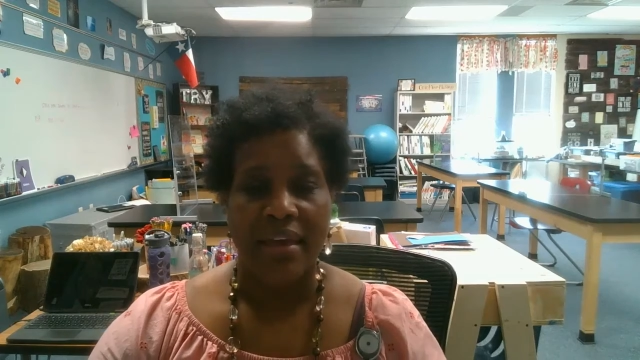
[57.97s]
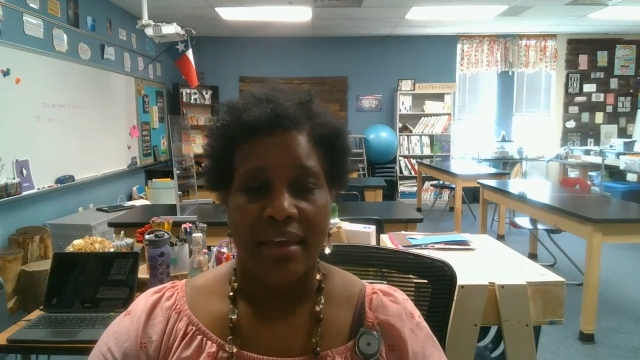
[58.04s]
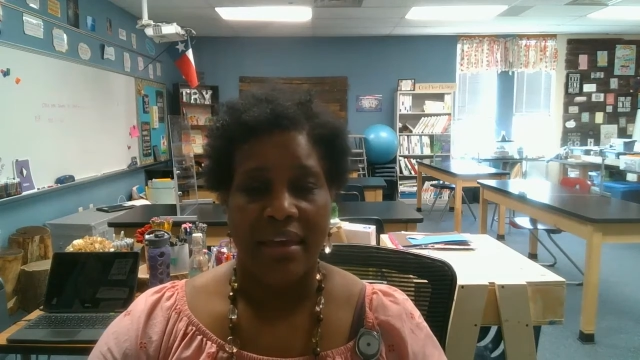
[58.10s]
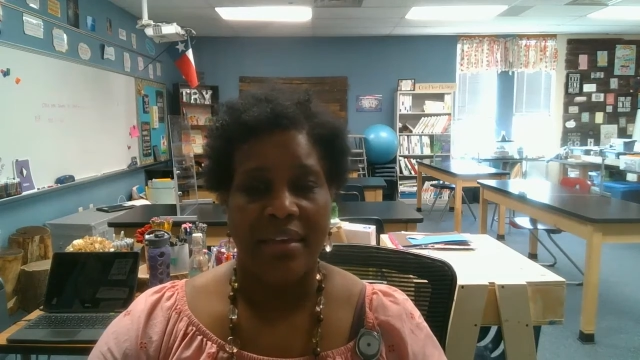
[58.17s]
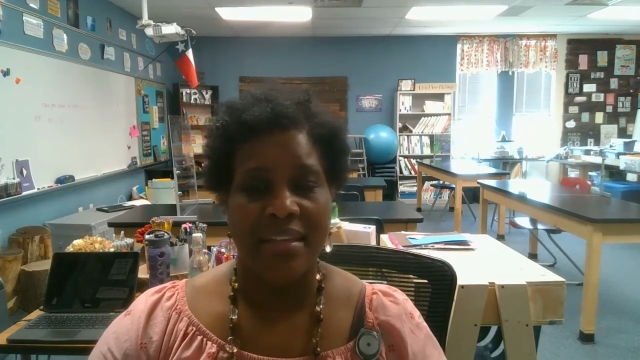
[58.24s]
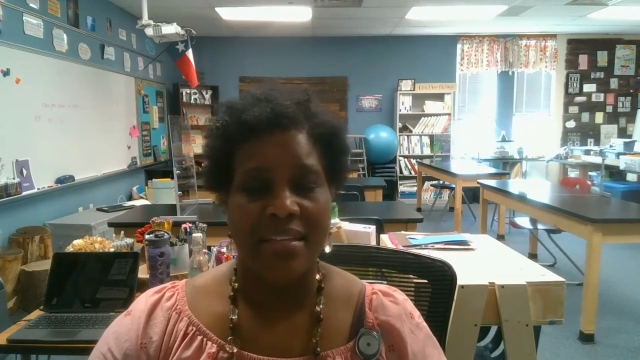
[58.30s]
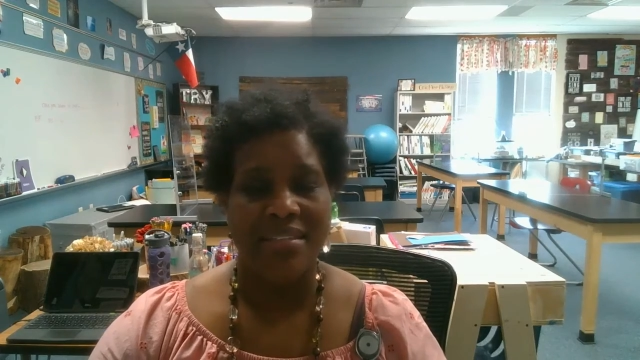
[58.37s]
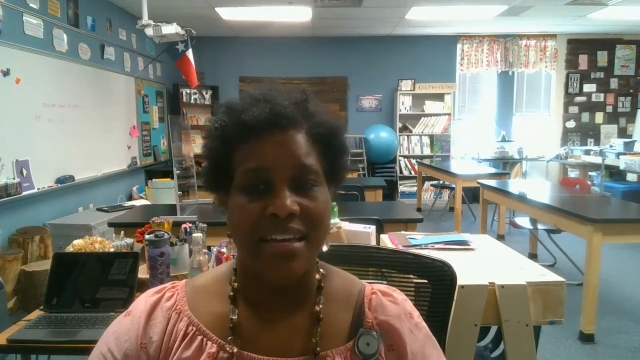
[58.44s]

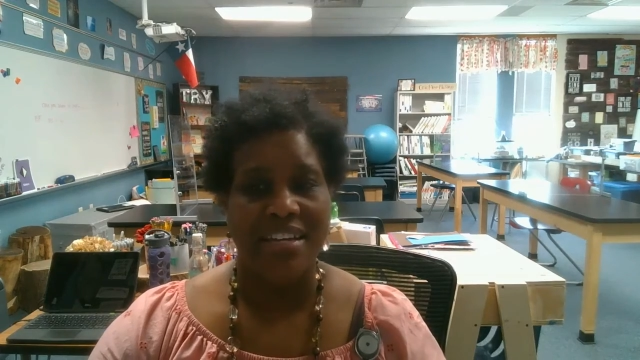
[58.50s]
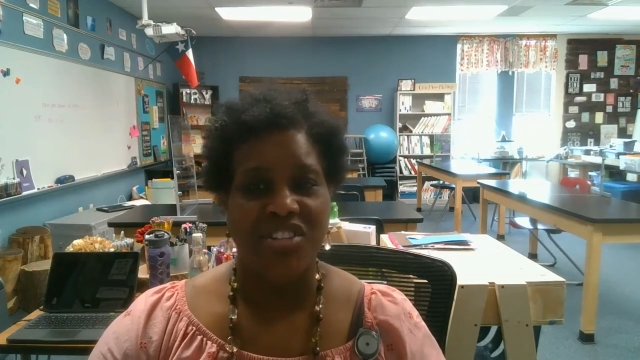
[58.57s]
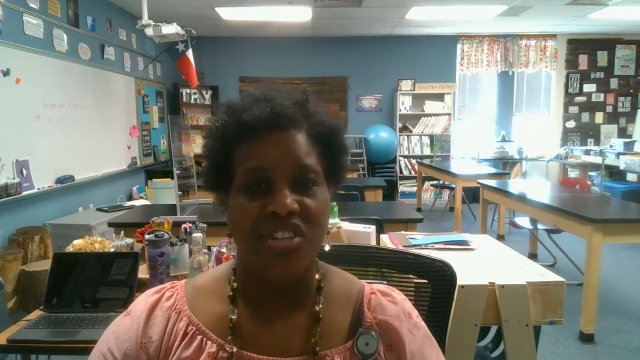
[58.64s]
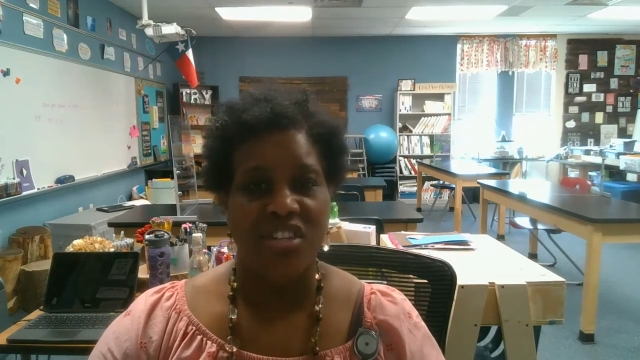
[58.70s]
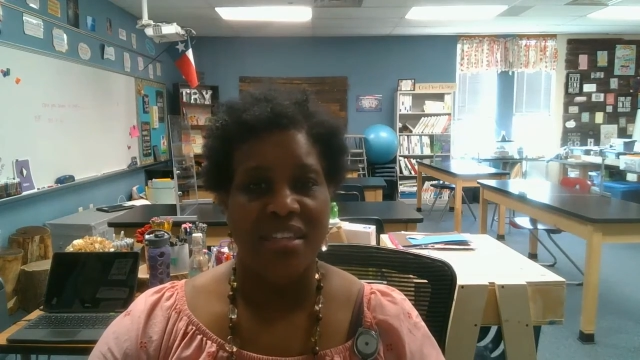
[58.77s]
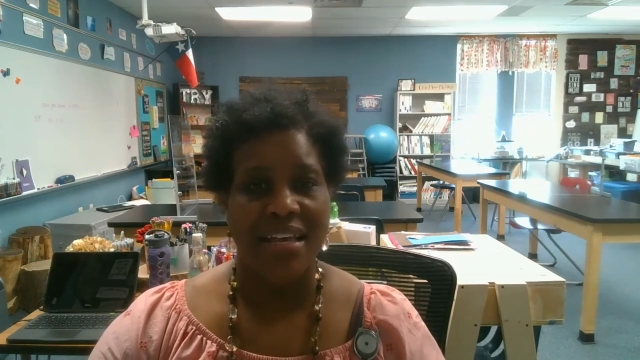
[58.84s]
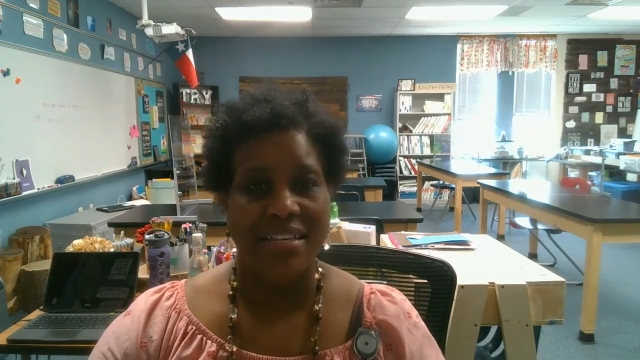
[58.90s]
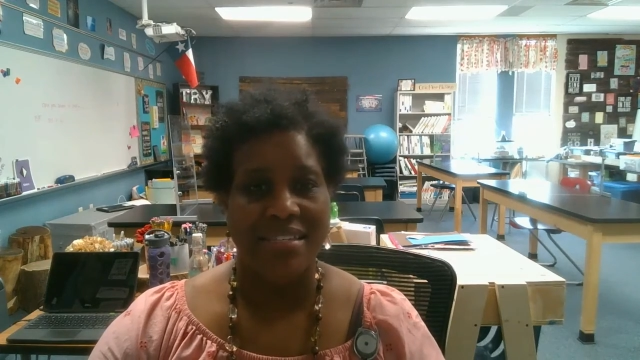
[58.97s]
in the
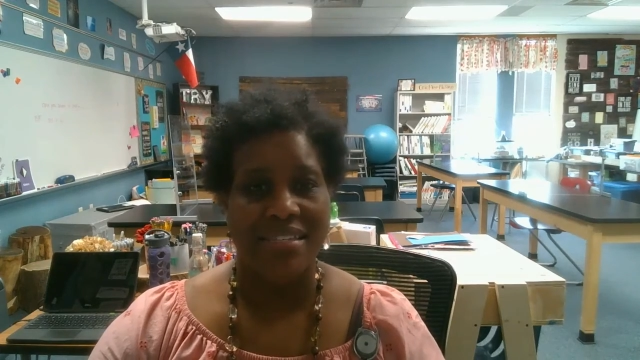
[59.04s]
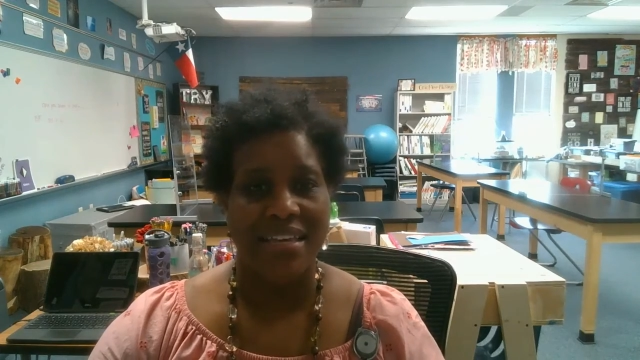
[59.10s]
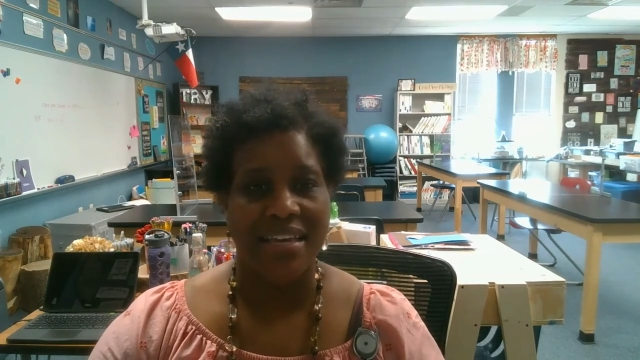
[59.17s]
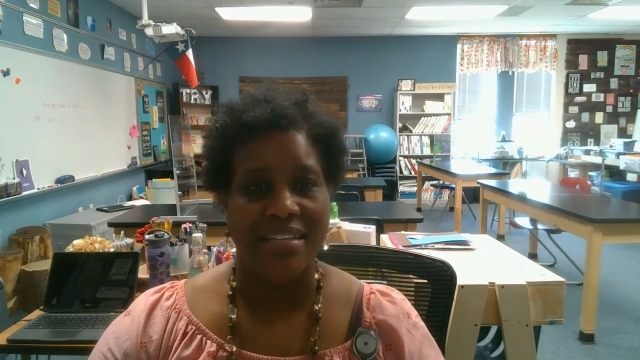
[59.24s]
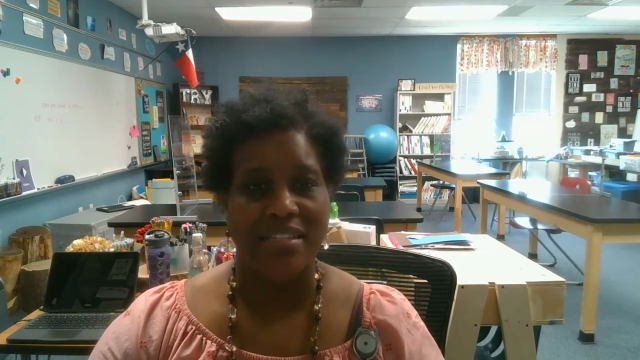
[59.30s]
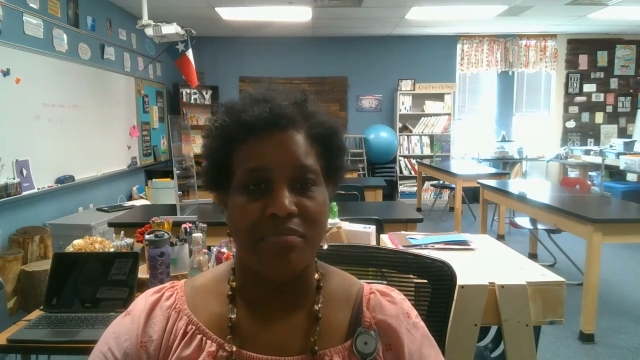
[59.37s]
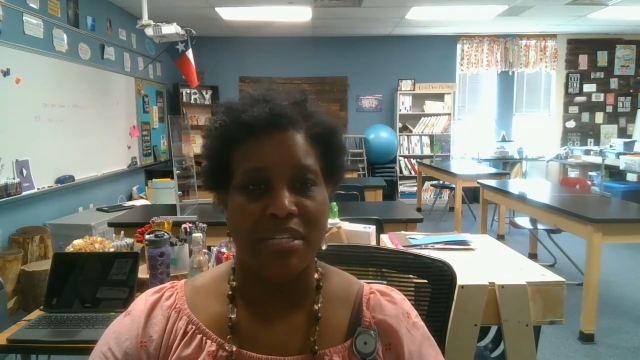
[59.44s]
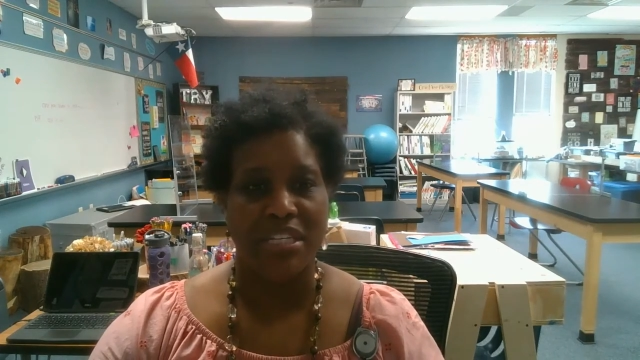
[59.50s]
section that
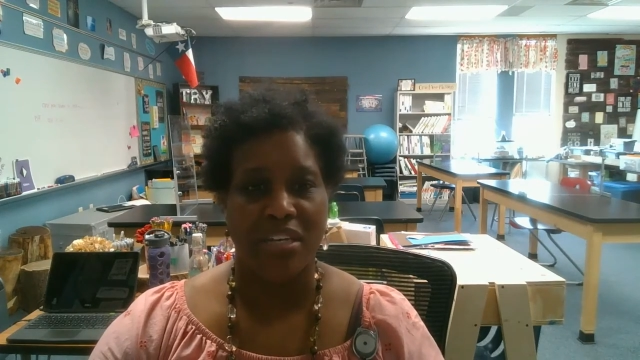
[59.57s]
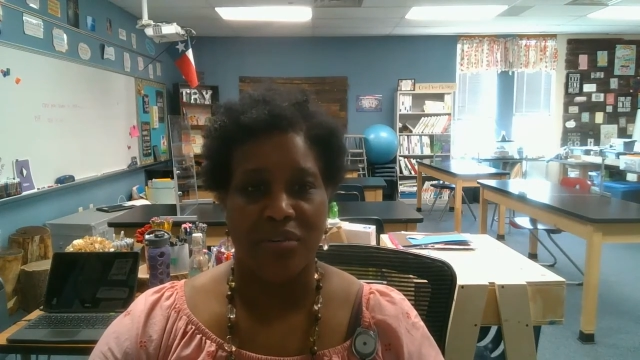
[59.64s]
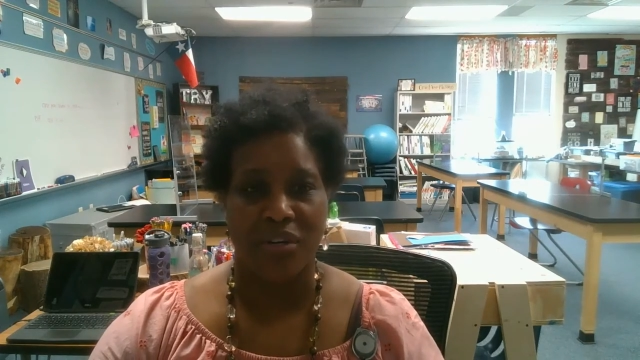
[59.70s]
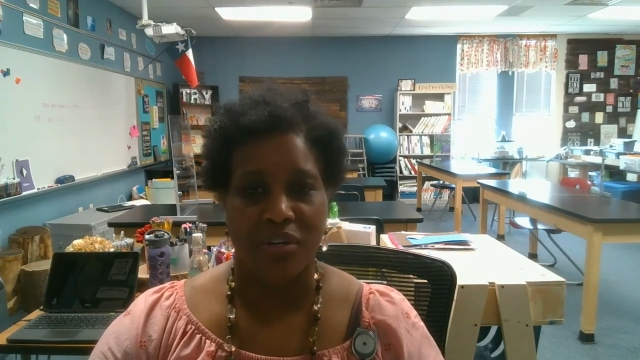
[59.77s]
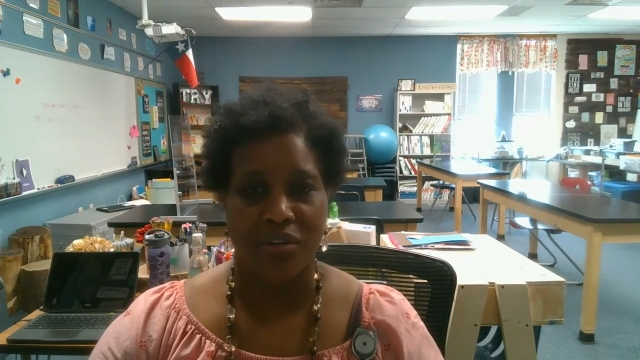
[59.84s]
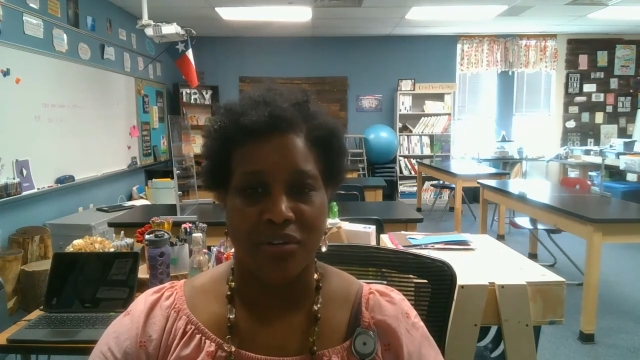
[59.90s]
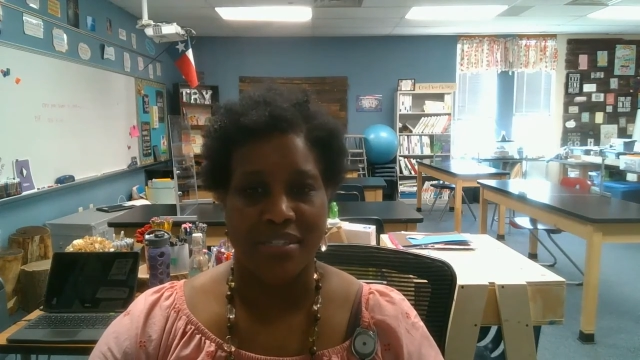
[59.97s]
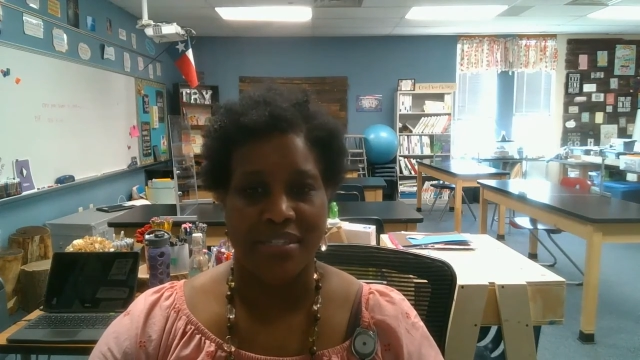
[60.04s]
says
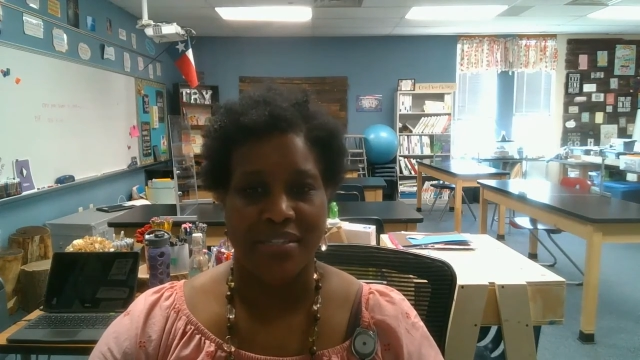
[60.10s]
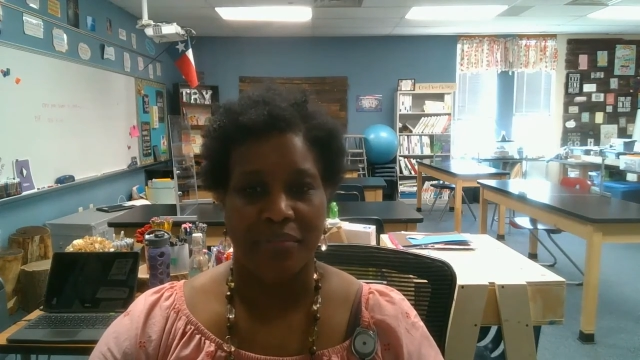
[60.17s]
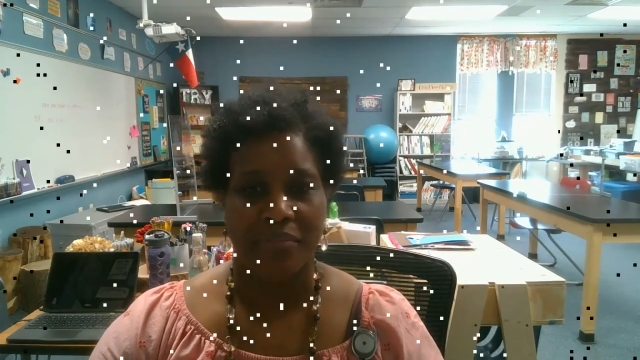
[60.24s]
materials.